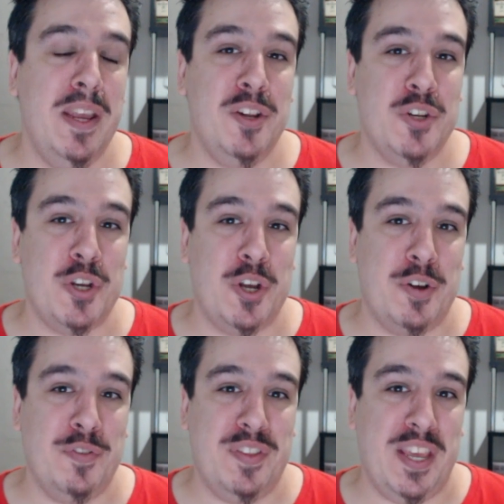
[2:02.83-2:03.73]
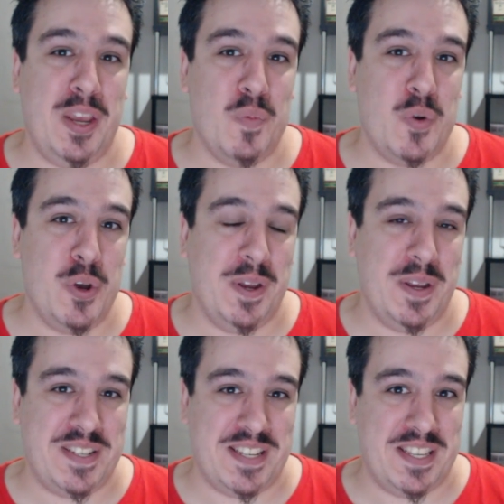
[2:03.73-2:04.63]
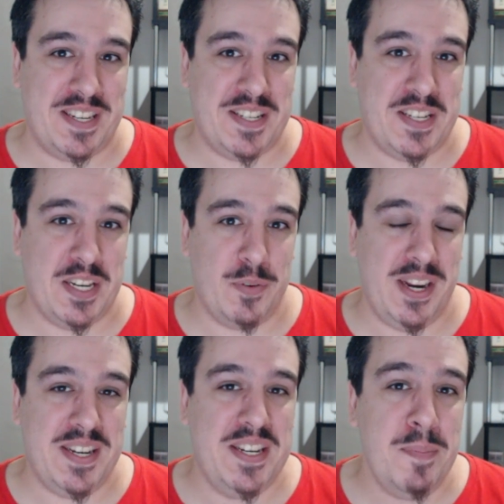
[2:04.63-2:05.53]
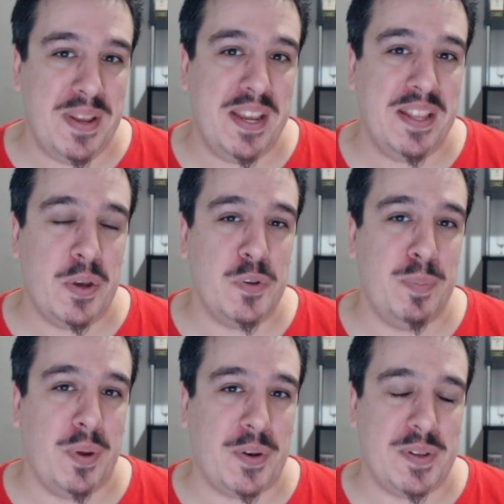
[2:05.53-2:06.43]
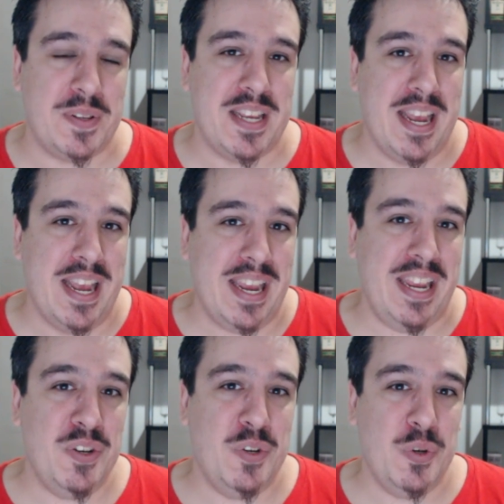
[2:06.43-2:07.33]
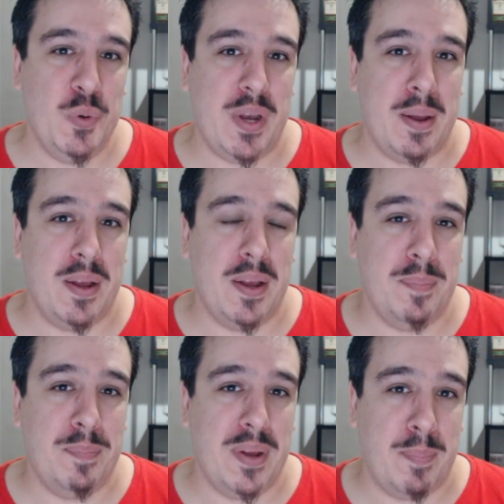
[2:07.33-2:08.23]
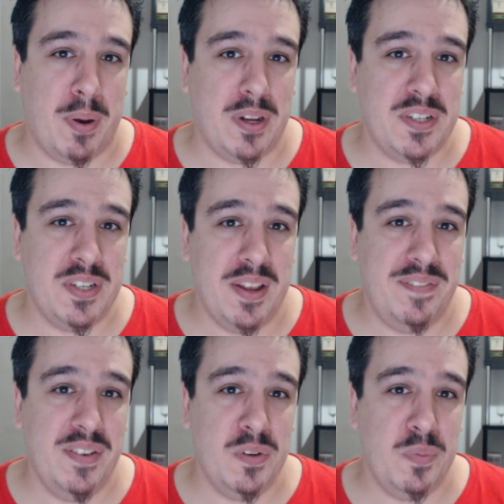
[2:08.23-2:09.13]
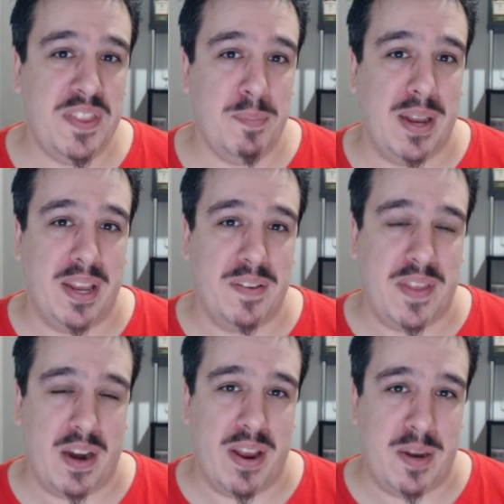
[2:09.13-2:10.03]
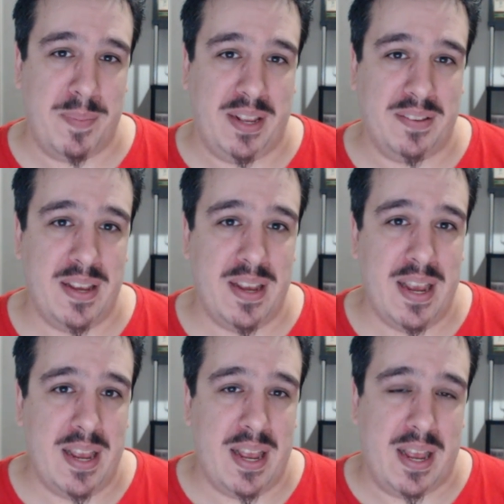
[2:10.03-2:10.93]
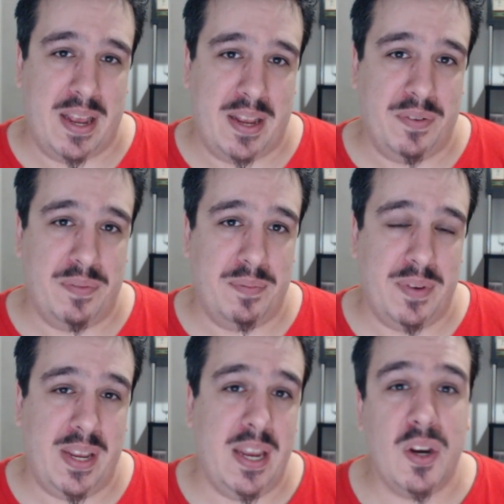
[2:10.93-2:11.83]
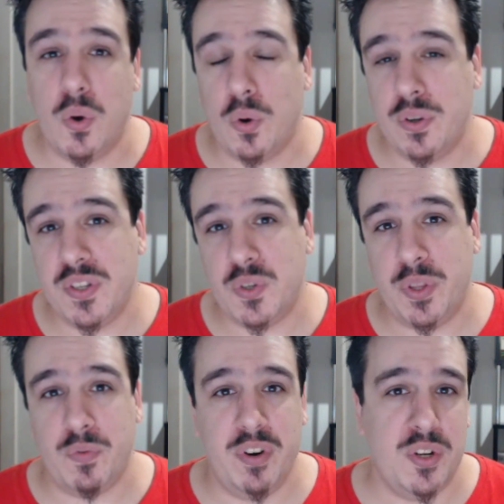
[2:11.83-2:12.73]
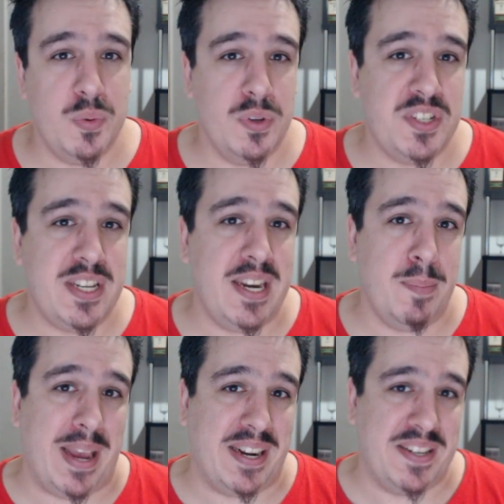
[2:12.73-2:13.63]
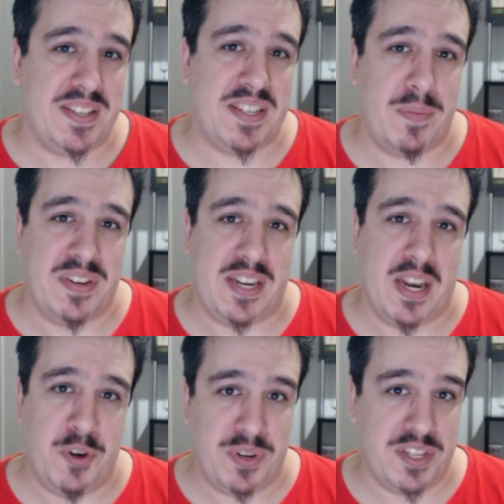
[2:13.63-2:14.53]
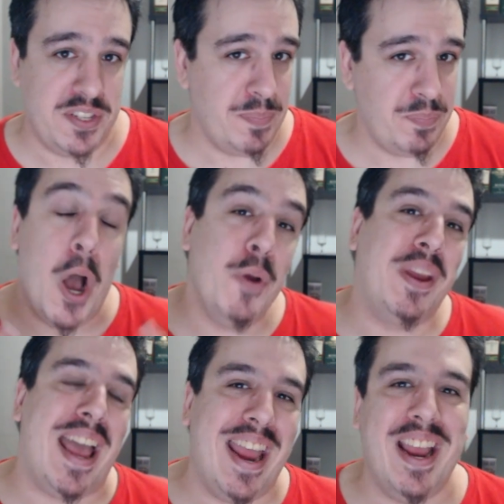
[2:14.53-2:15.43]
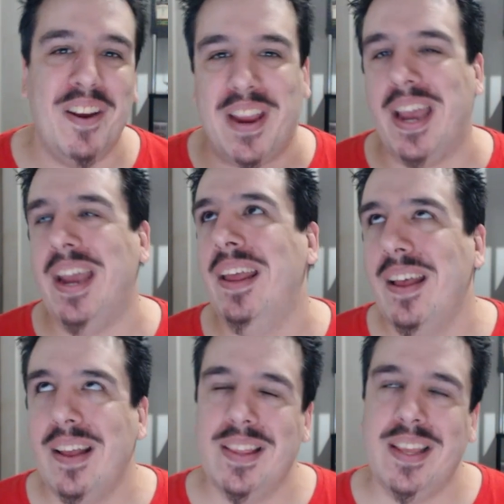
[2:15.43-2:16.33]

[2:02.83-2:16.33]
image of the workers at the distillery dipping those bottles into a pot filled with the blood of their enemies. In accordance with rituals dating back to the 1700s. Okay,